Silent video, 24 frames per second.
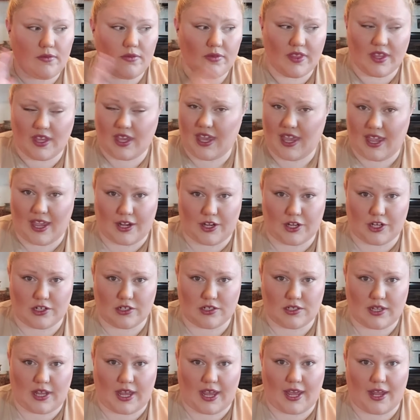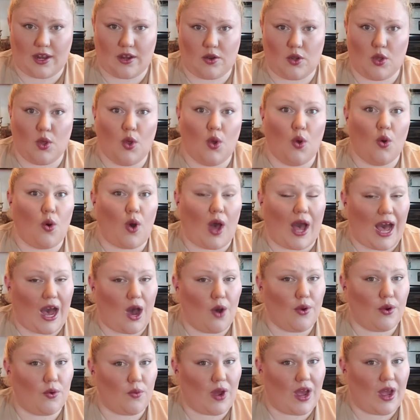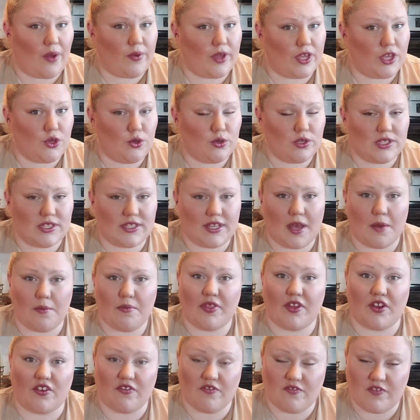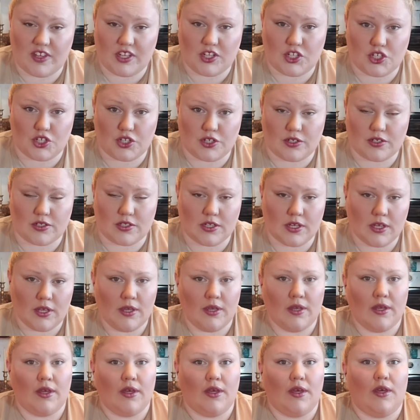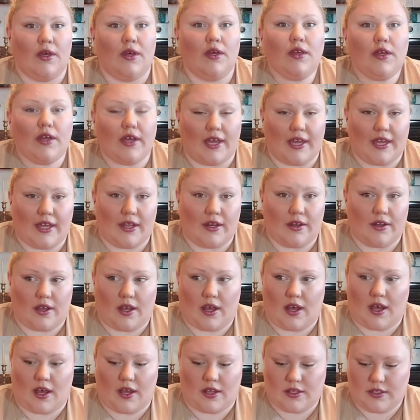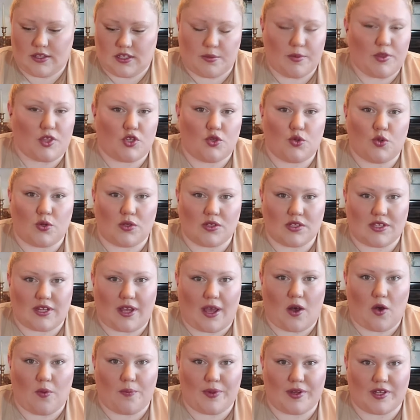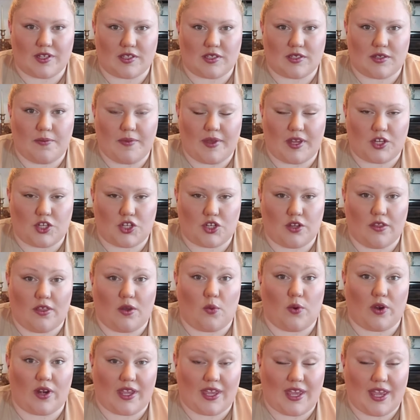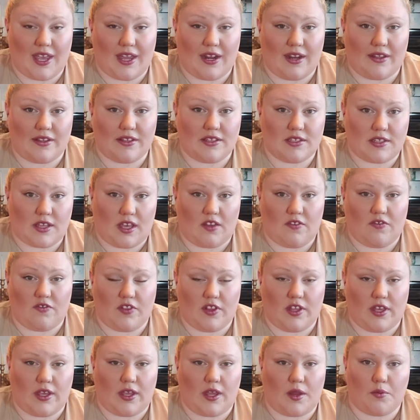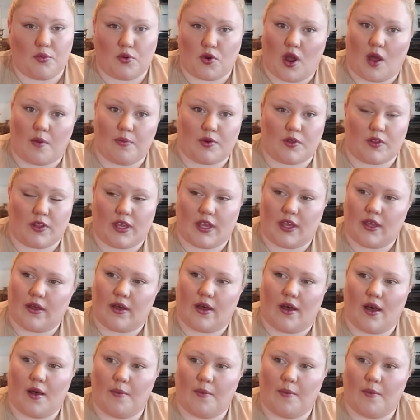the canners and how and why we use them, their features, and some of the tools to help us make sure that we're canning safely and properly.